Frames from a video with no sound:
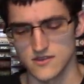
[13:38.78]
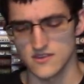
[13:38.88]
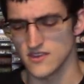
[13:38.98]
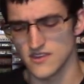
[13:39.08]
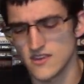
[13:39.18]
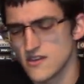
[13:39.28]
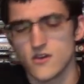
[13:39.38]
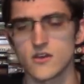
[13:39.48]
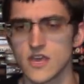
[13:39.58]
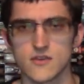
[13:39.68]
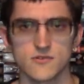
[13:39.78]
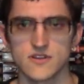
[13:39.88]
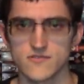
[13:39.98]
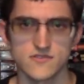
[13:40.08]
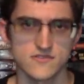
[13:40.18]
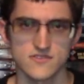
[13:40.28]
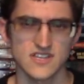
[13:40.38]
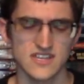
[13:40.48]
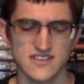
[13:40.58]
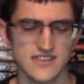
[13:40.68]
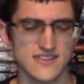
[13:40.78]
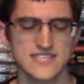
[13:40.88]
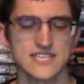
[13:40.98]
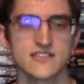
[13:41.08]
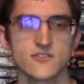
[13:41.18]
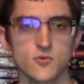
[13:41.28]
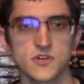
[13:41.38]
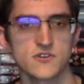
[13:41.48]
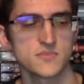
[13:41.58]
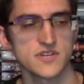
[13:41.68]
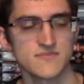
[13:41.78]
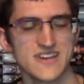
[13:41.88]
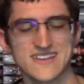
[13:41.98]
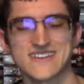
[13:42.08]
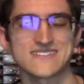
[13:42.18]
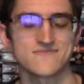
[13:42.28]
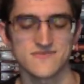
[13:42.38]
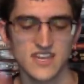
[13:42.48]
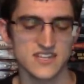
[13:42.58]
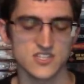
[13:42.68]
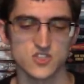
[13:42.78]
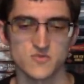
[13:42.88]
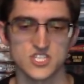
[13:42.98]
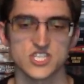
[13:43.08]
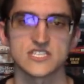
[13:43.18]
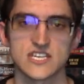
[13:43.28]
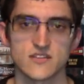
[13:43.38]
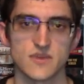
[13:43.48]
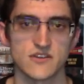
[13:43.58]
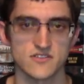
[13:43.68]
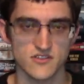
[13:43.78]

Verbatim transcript: okay, whatever. Yeah, like, that's a little weird, but I'm not gonna get into too much detail about it.